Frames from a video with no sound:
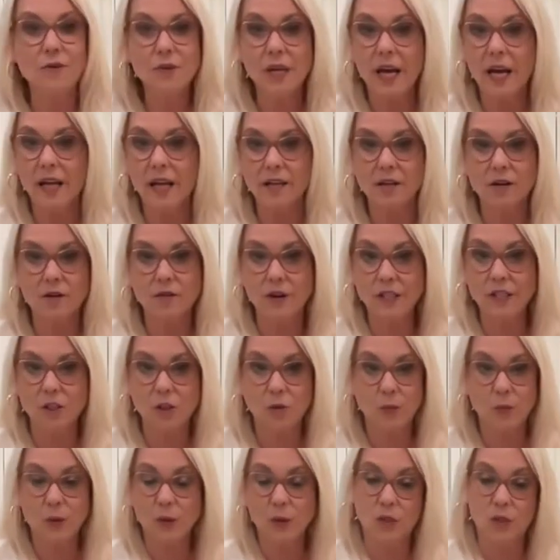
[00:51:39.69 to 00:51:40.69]
and your
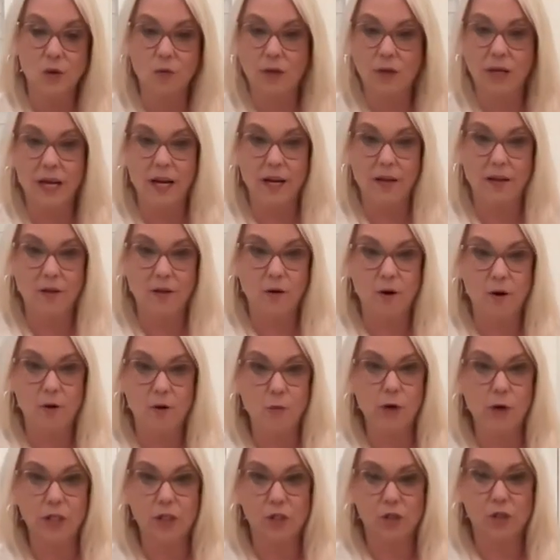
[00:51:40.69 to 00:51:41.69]
vegetables don't lay in their own
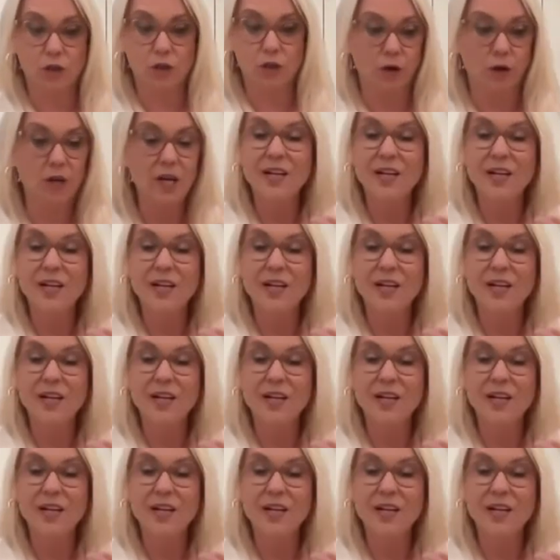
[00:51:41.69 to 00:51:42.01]
moisture